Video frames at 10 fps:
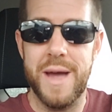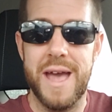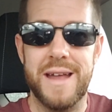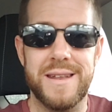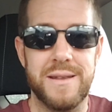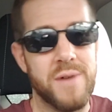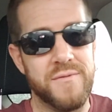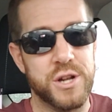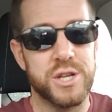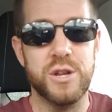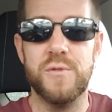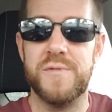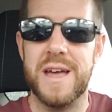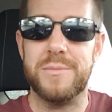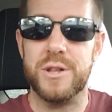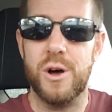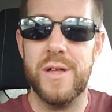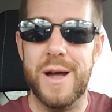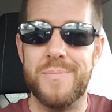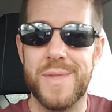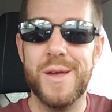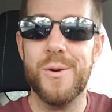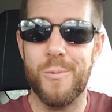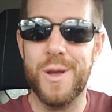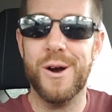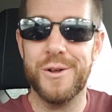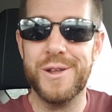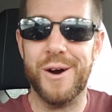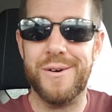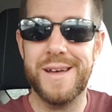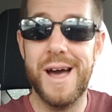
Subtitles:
man and eventually no family and all that. We all know.